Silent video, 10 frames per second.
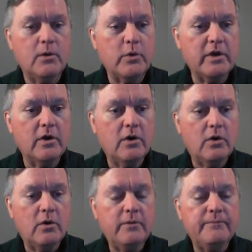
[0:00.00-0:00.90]
There we
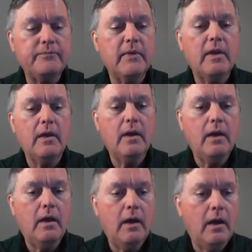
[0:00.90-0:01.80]
go.
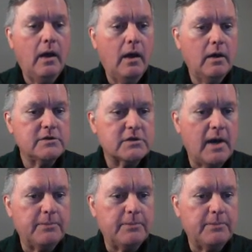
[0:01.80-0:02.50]
There's